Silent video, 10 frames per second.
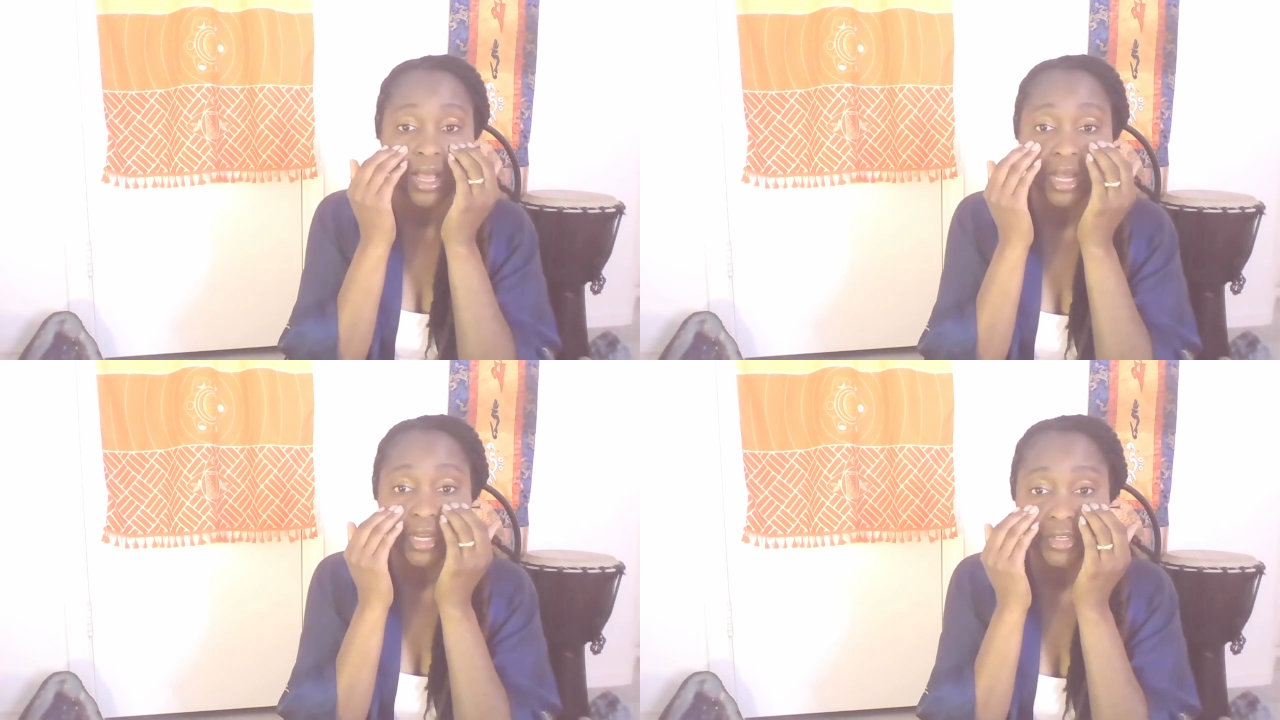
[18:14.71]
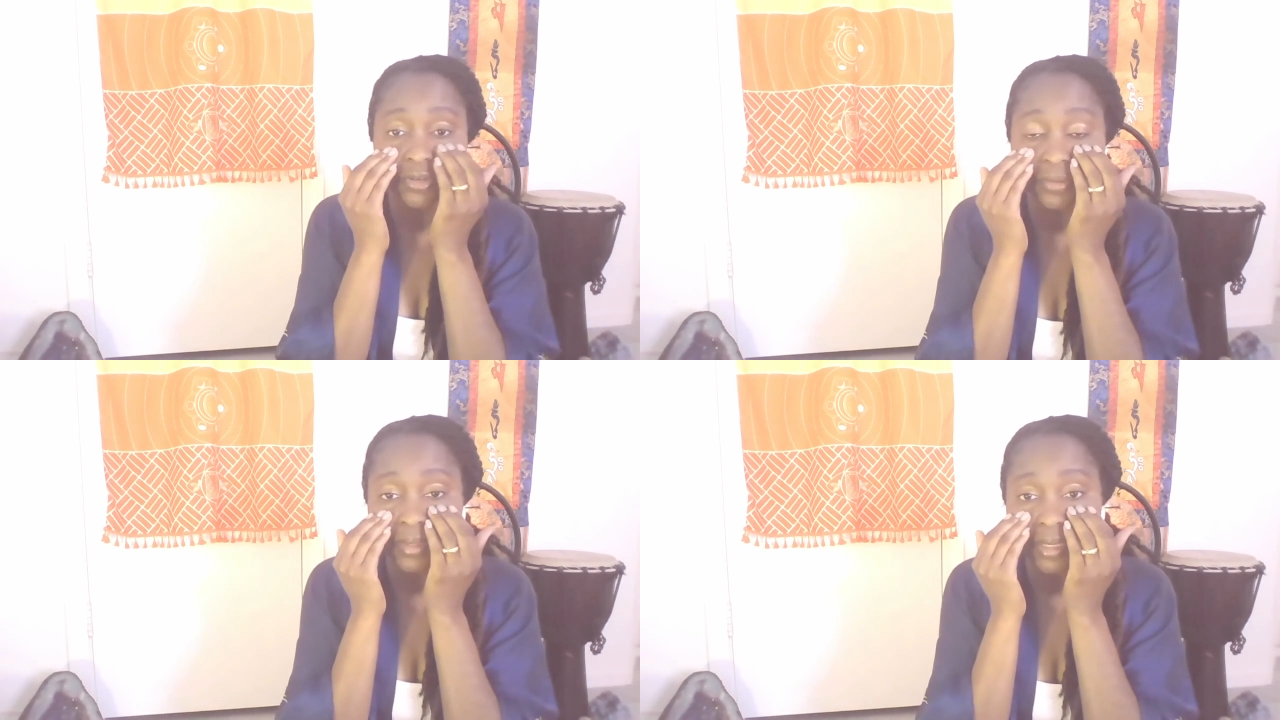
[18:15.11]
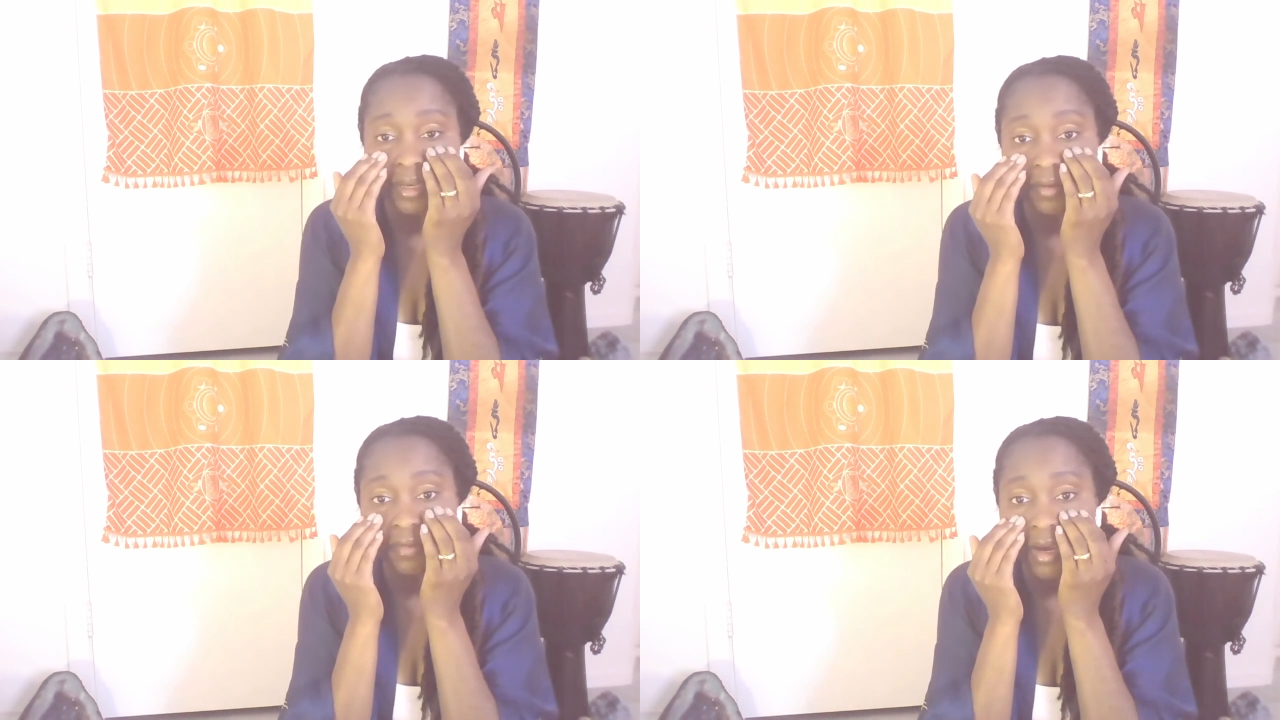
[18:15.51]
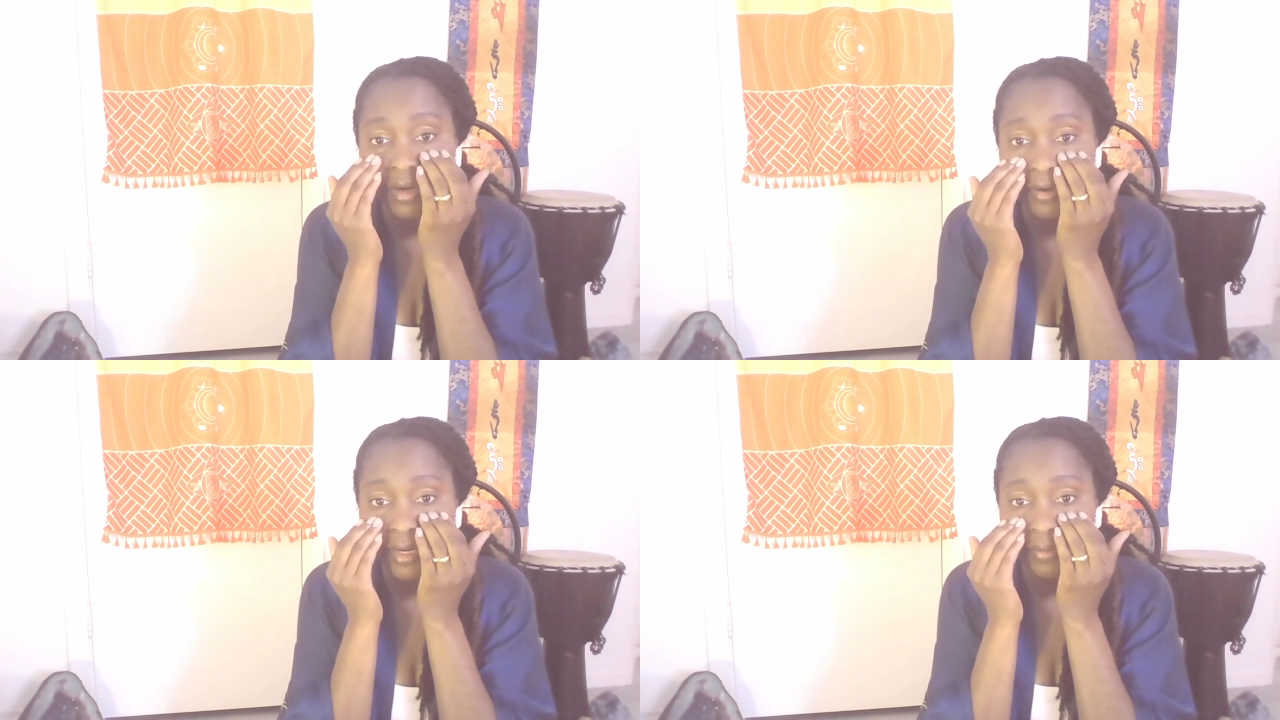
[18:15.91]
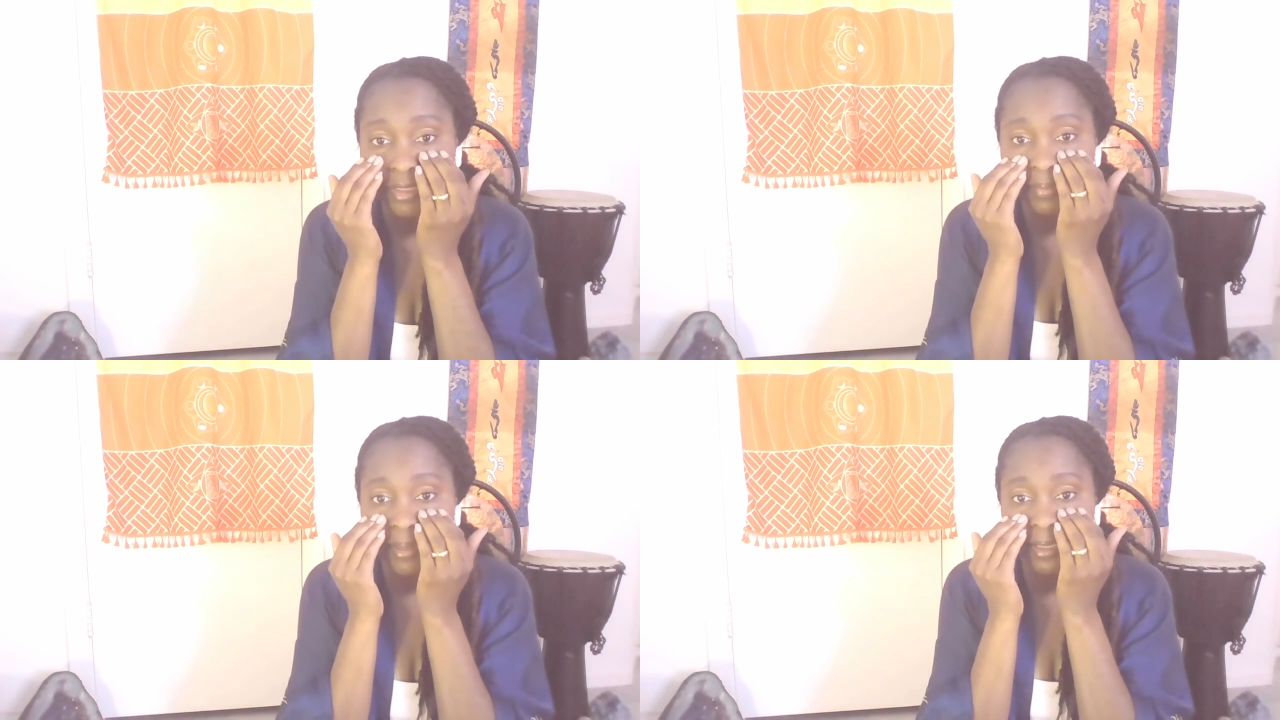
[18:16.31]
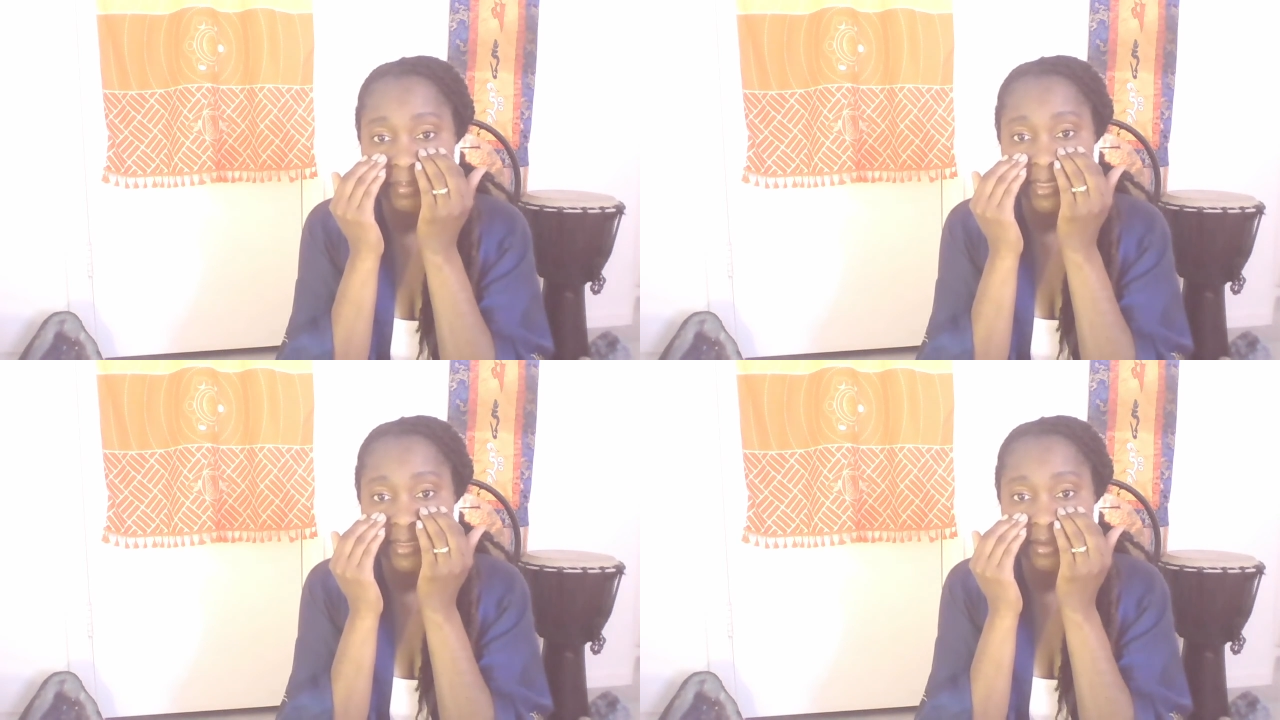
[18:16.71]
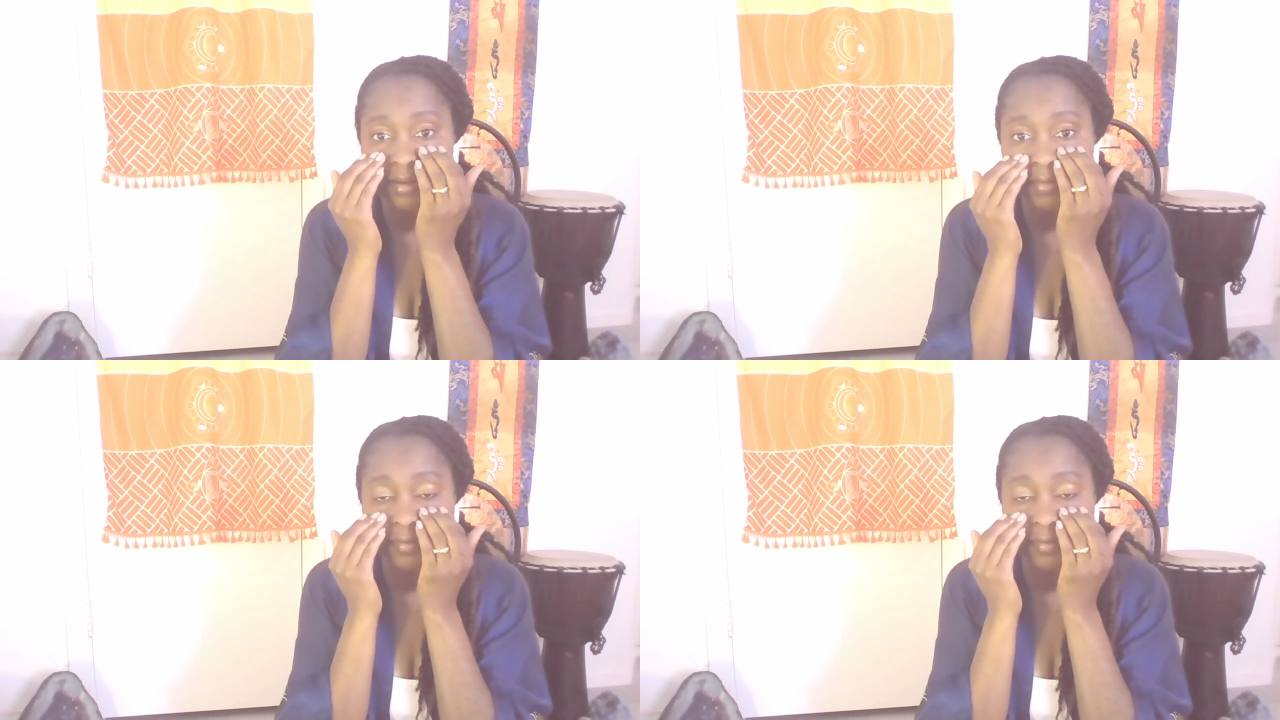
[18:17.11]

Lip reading: I truly love, honor, and respect myself.